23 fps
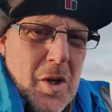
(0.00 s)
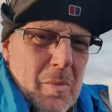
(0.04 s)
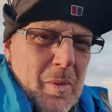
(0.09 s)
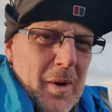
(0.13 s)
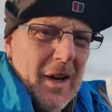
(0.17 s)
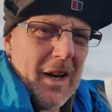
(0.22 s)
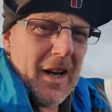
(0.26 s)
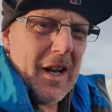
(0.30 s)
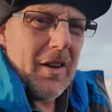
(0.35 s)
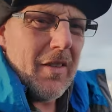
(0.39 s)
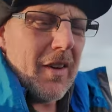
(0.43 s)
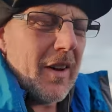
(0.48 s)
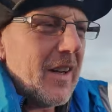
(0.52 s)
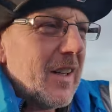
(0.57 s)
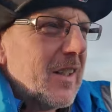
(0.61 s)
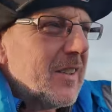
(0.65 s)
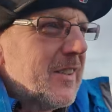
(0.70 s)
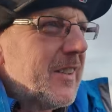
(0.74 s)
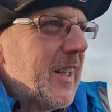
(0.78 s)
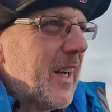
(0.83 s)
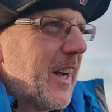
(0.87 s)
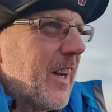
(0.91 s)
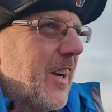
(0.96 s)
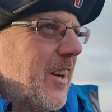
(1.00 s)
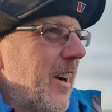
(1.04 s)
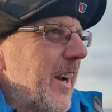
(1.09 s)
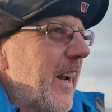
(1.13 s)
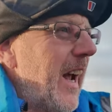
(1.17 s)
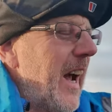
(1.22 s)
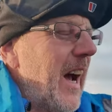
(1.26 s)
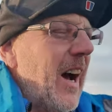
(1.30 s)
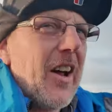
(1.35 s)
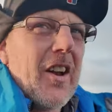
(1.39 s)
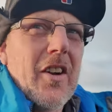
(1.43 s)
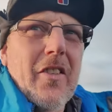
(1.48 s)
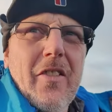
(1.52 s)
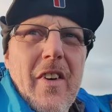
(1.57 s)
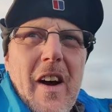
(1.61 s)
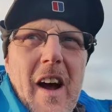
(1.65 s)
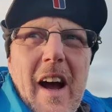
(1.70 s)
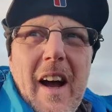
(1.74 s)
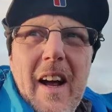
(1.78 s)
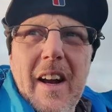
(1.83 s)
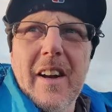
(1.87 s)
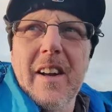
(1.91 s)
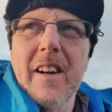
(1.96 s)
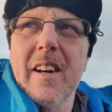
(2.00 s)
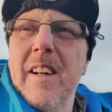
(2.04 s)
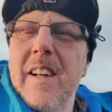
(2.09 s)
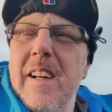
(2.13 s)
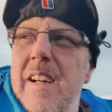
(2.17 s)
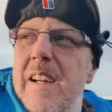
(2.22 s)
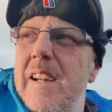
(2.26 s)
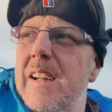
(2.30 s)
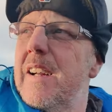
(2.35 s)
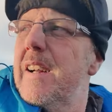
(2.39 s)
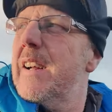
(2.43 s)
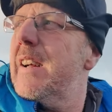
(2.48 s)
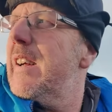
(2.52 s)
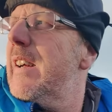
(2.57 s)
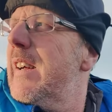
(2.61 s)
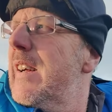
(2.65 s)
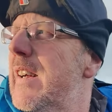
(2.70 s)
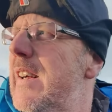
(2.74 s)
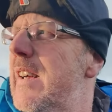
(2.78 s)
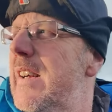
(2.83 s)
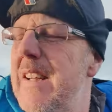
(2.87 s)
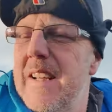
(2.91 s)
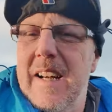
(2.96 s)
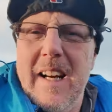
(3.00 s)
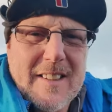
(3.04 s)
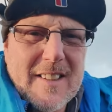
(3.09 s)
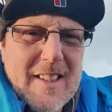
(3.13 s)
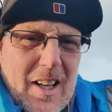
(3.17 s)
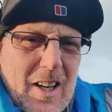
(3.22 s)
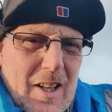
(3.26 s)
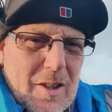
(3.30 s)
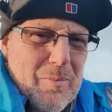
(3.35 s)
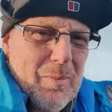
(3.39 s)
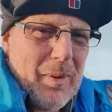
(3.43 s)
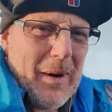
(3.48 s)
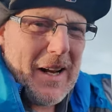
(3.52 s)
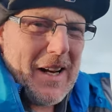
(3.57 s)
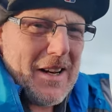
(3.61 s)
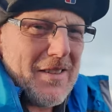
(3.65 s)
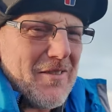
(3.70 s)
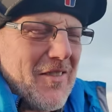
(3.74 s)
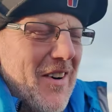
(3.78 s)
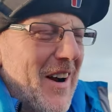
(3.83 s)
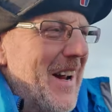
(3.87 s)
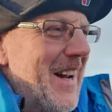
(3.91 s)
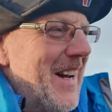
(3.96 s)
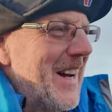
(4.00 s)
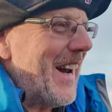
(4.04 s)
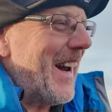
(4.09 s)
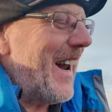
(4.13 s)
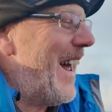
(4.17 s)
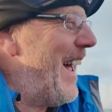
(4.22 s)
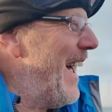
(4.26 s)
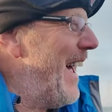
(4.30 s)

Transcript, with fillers: Would you believe it? The second I get out the van, it starts bleeding raining.